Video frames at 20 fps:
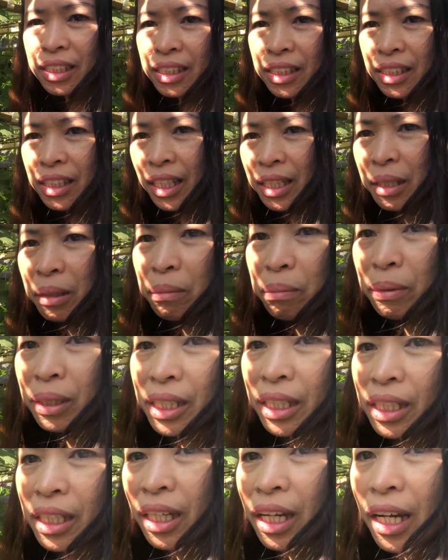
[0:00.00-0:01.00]
gonna
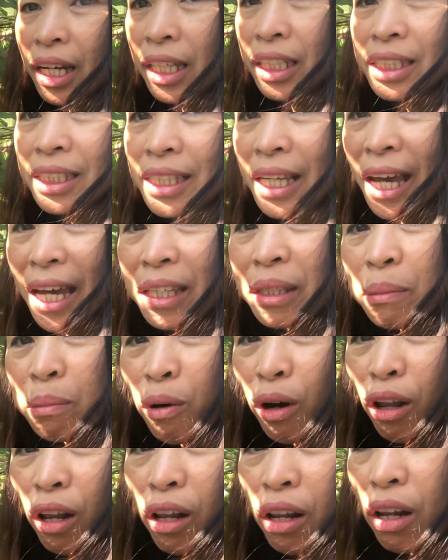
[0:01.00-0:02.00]
be it's
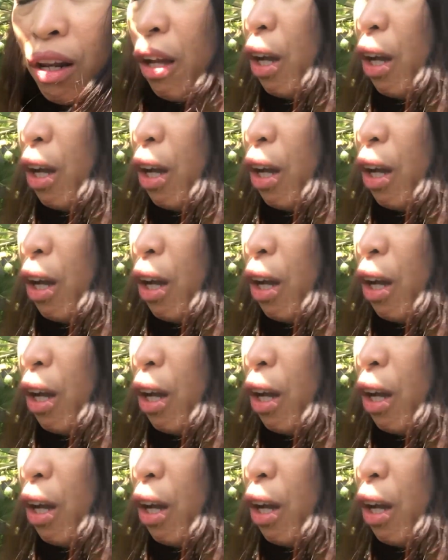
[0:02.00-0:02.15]
edible.